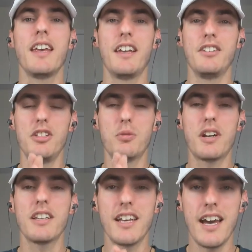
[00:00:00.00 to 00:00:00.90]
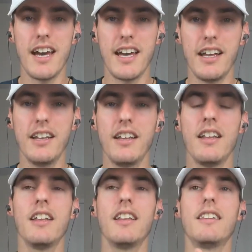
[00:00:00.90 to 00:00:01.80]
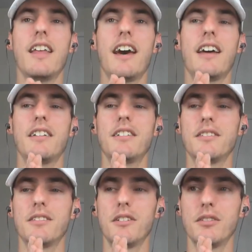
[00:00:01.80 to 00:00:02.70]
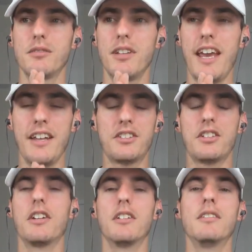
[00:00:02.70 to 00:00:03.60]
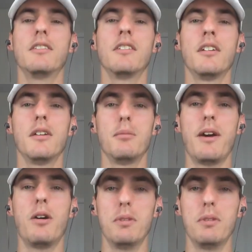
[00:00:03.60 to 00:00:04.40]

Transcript: And you are the guy that answered my home